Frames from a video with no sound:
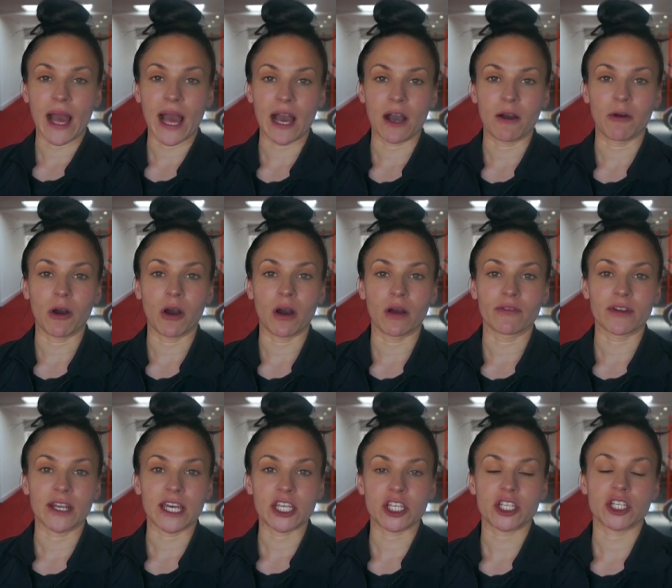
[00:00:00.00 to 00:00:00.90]
how our
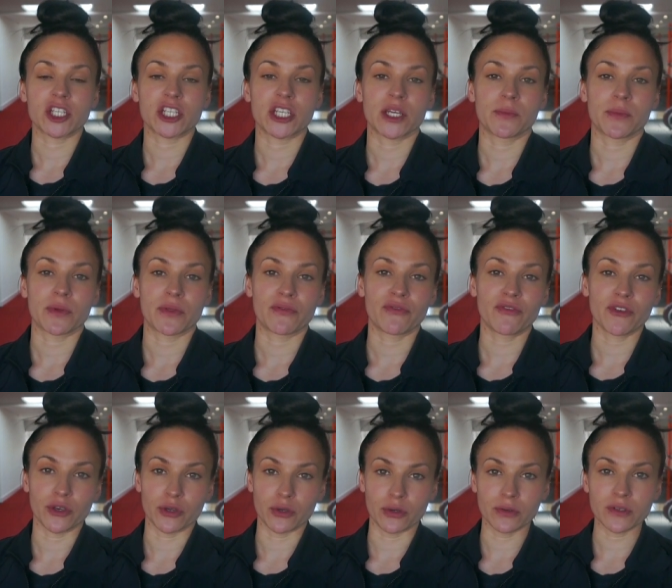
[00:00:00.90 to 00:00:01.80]
relationship with
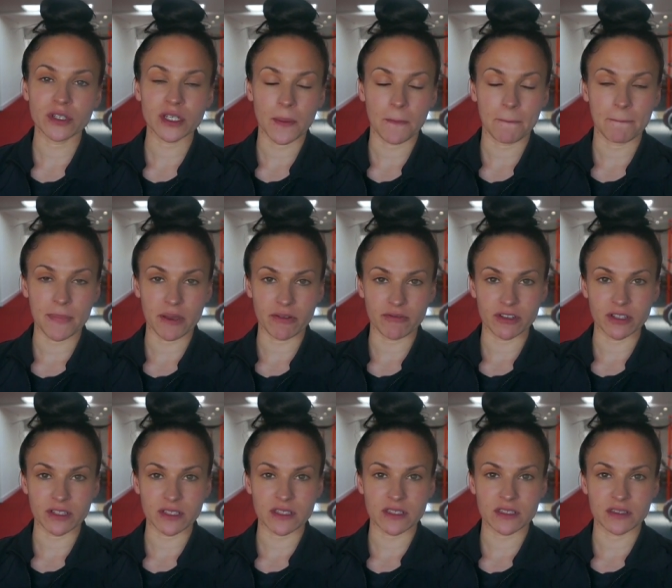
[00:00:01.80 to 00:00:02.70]
food
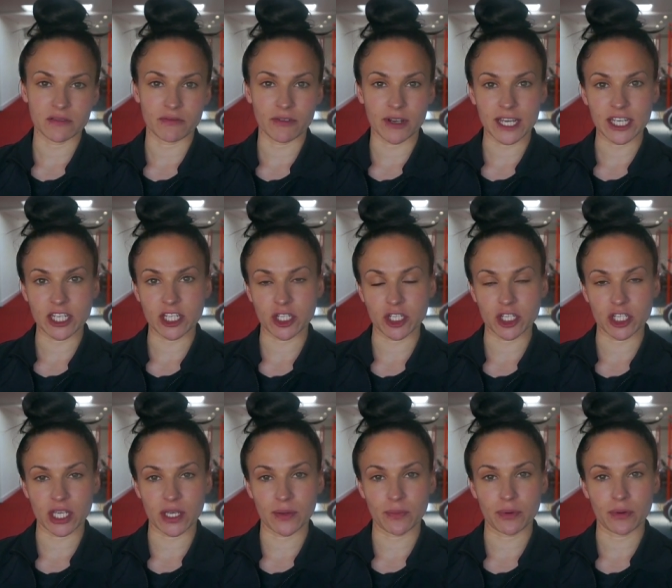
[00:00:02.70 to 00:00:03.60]
mirrors the
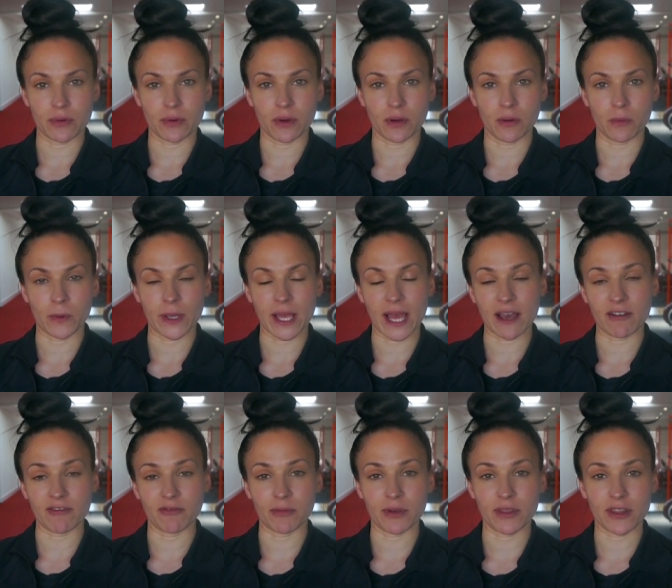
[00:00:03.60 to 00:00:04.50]
relationship we
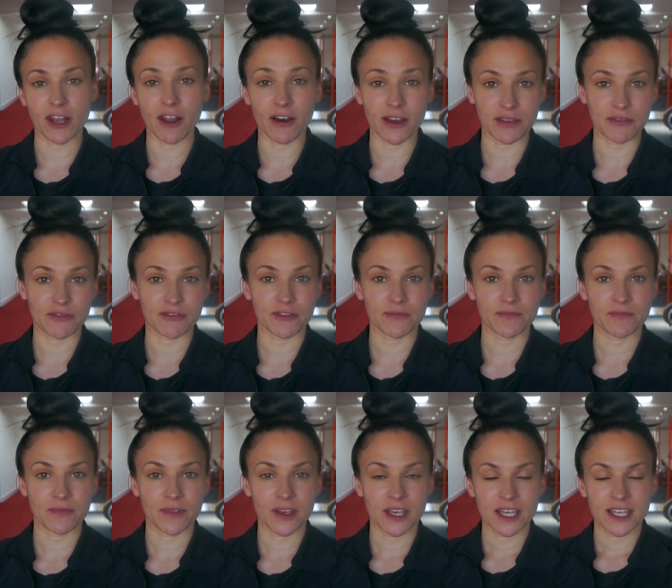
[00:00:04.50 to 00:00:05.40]
have with life.
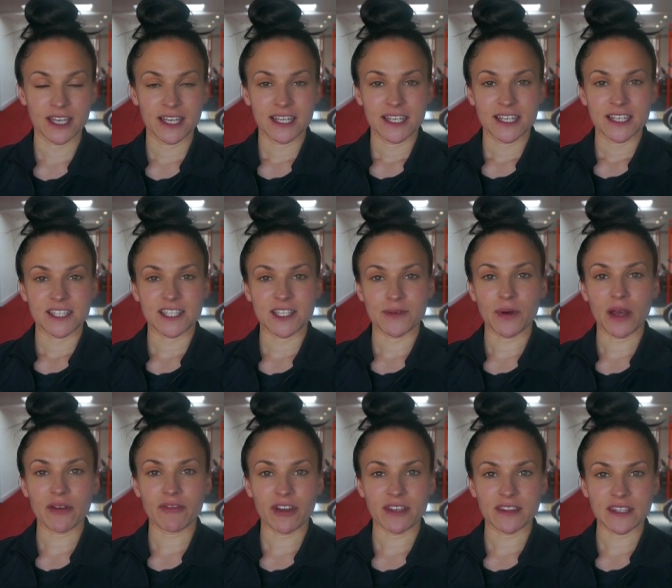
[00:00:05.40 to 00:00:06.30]
So you
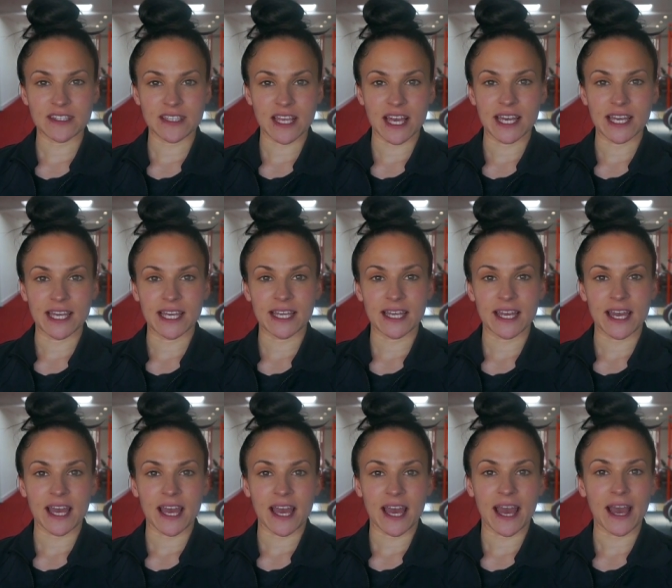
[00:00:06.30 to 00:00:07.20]
might have heard the
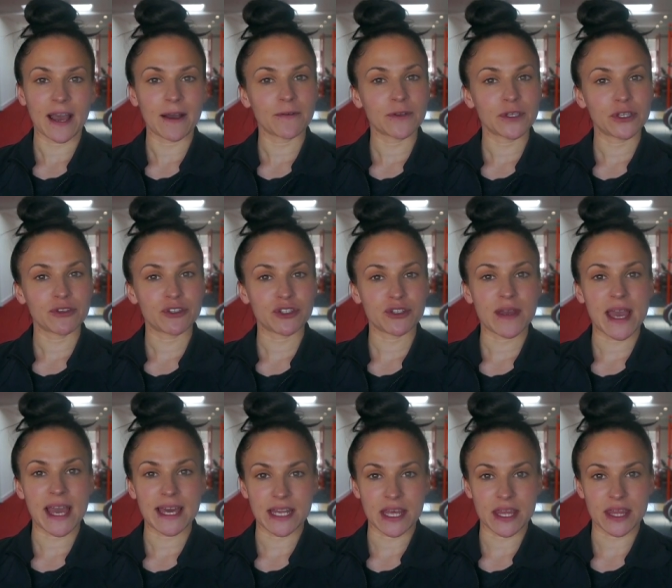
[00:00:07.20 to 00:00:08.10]
saying, how you do
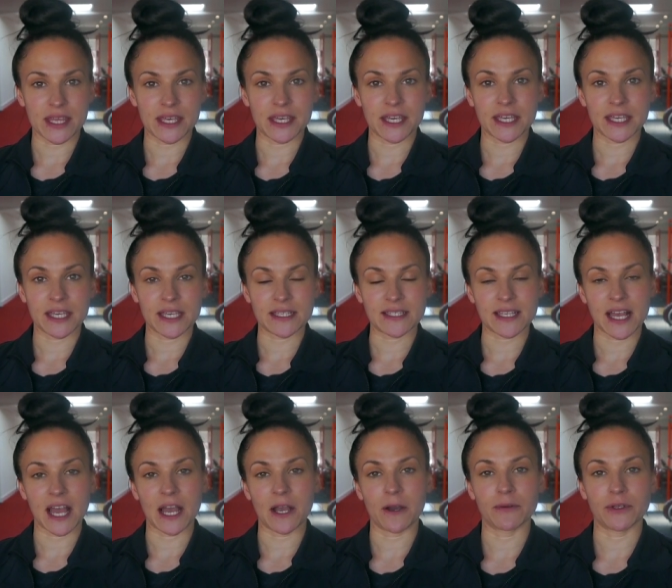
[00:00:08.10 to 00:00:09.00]
anything is
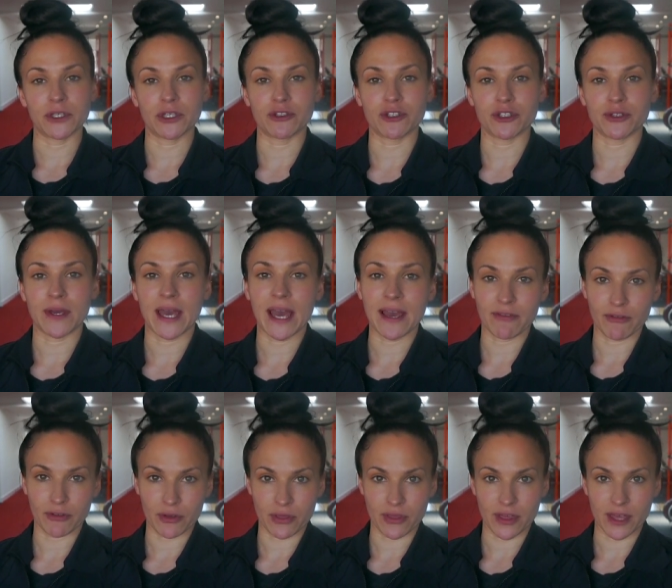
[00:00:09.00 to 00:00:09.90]
how you do
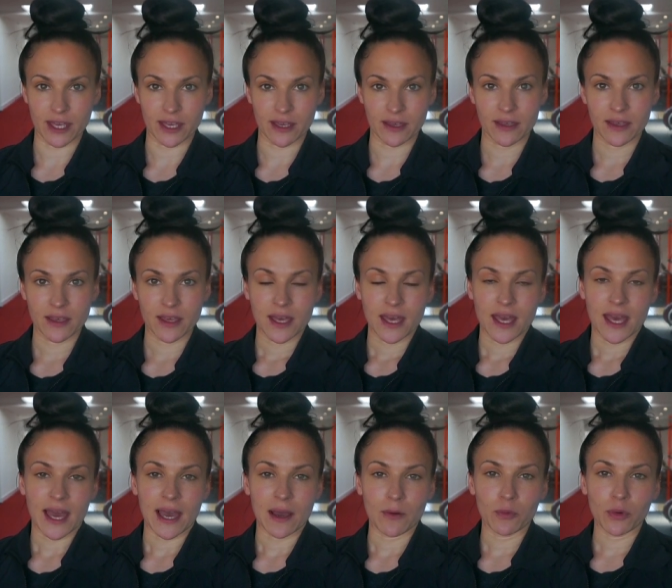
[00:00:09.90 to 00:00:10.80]
everything.
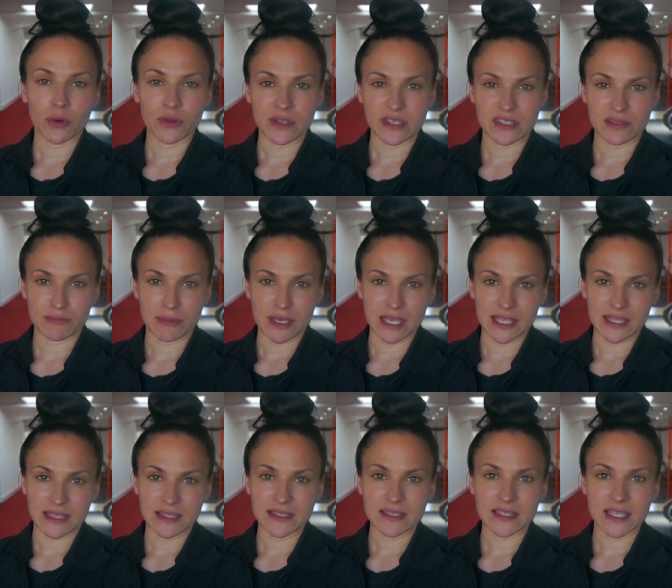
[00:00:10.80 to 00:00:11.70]
And what this
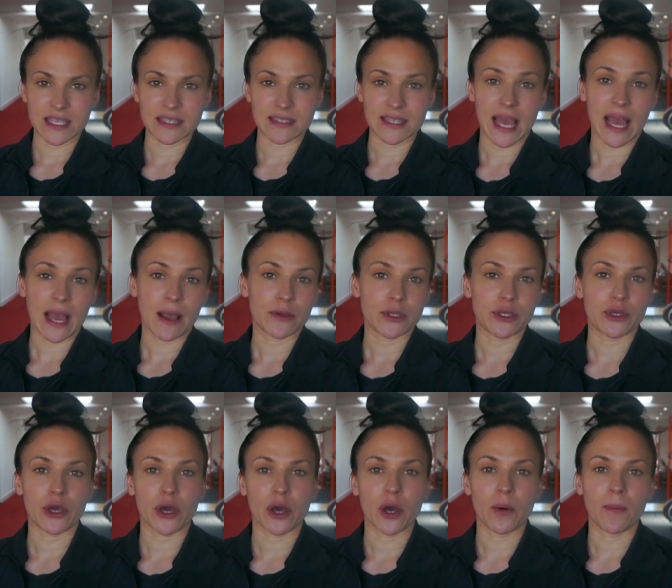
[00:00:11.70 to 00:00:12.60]
means is how
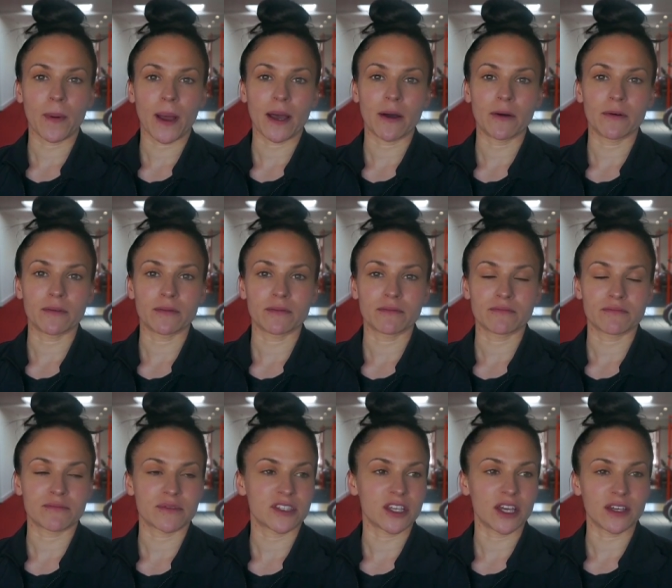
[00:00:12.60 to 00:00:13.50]
you go about
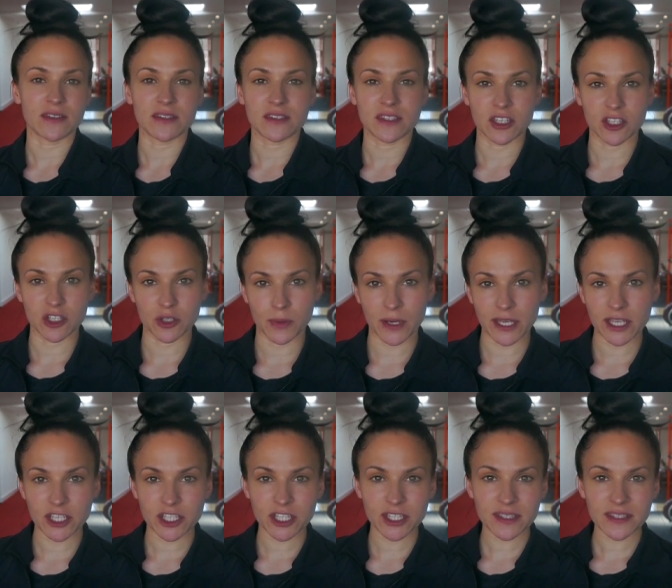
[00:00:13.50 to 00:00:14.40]
certain
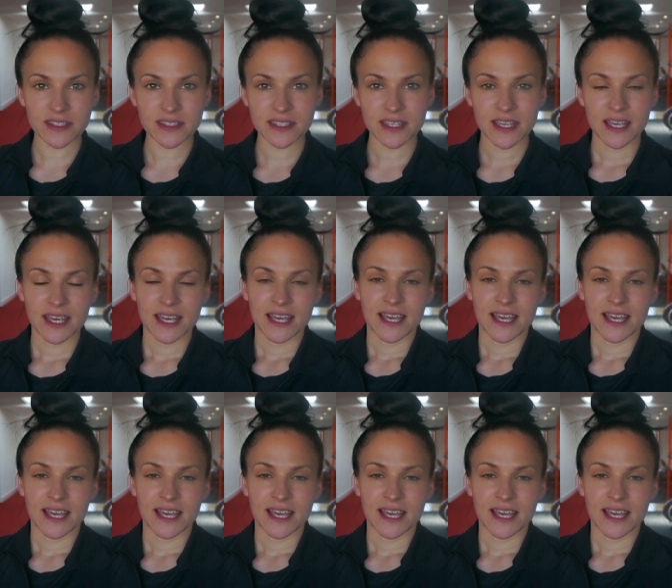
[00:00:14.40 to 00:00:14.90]
situations